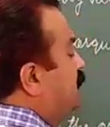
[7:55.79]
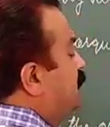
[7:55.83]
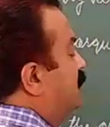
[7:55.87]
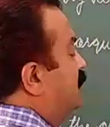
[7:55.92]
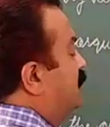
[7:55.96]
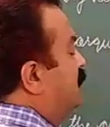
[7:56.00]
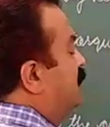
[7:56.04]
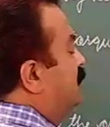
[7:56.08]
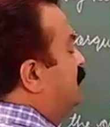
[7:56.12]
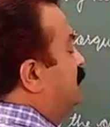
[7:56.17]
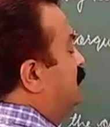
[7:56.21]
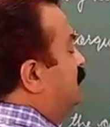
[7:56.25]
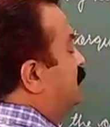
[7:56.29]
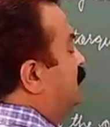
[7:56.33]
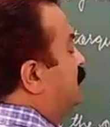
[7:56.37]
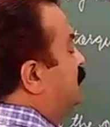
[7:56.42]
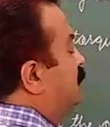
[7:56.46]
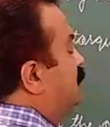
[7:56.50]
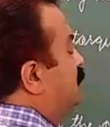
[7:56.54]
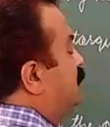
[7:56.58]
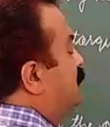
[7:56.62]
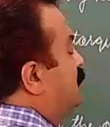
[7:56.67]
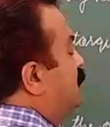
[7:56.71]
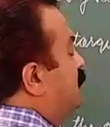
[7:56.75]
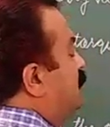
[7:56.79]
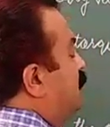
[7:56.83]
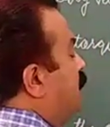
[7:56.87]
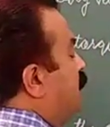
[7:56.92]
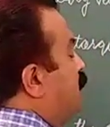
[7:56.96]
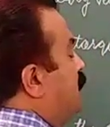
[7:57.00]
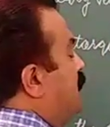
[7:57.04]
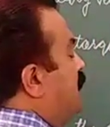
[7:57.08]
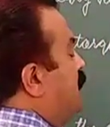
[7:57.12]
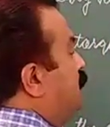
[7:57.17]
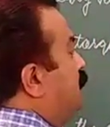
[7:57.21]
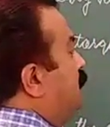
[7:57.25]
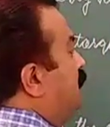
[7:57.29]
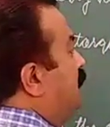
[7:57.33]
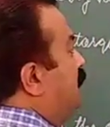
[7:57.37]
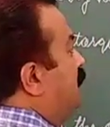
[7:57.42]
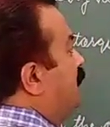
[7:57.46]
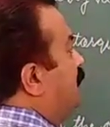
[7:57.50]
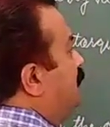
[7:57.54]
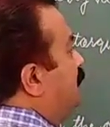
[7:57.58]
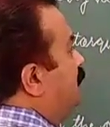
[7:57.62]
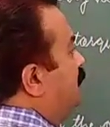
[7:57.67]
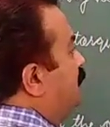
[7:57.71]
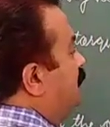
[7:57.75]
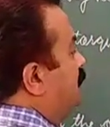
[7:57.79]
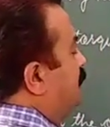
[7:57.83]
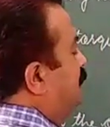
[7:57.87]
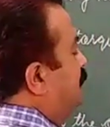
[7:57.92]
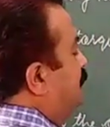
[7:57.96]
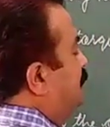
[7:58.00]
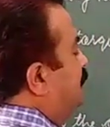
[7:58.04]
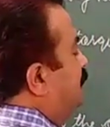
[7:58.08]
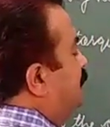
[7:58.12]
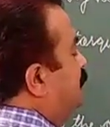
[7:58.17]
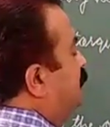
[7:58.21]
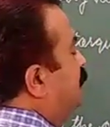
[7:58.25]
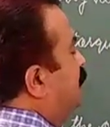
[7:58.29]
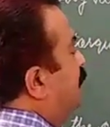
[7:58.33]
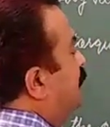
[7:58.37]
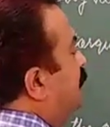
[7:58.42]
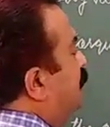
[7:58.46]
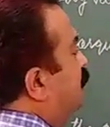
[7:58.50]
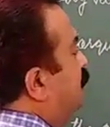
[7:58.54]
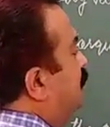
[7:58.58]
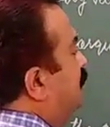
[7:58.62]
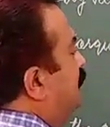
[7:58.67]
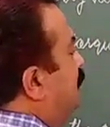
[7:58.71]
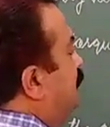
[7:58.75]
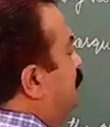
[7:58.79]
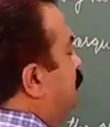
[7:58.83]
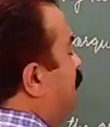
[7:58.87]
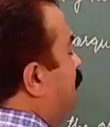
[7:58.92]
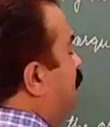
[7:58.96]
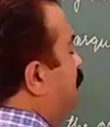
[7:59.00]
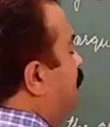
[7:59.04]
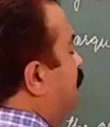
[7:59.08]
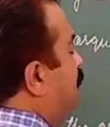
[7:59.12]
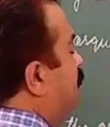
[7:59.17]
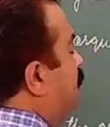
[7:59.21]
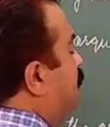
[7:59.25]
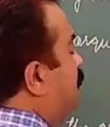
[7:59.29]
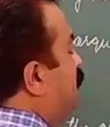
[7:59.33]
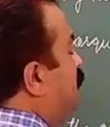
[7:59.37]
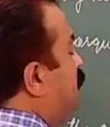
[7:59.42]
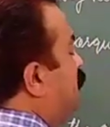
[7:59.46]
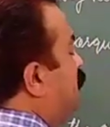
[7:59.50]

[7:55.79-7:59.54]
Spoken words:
another maybe let's say same I am taking maybe